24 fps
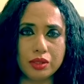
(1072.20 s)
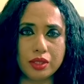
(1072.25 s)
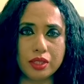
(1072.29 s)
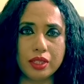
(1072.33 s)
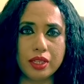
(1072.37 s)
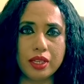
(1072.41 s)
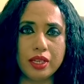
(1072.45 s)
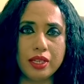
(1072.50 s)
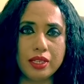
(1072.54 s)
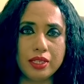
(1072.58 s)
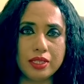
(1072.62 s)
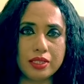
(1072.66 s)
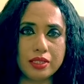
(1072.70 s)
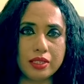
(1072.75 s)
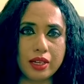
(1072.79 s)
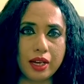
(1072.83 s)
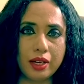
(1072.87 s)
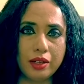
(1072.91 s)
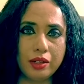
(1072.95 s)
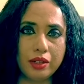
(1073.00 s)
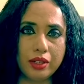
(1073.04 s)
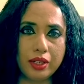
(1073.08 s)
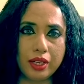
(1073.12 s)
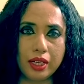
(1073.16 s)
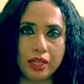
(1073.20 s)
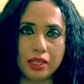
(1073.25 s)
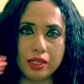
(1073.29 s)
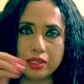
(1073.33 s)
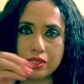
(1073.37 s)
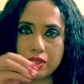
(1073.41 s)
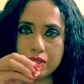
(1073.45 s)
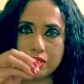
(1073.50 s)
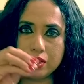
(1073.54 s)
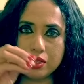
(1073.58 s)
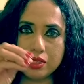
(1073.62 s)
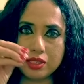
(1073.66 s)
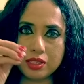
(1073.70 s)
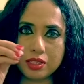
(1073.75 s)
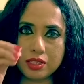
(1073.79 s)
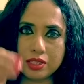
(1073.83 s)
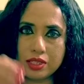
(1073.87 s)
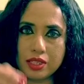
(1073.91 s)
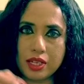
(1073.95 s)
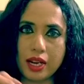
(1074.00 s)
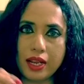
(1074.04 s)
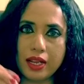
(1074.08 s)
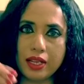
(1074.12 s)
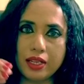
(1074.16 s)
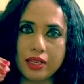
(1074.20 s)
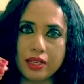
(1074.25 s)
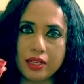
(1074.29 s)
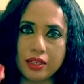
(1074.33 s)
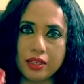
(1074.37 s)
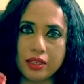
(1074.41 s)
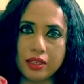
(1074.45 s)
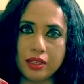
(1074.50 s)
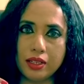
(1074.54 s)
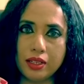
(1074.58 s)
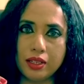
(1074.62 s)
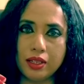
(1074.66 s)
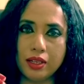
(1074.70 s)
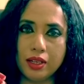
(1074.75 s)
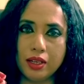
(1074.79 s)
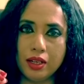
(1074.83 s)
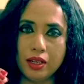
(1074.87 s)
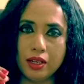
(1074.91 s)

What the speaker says: he's trying to strike a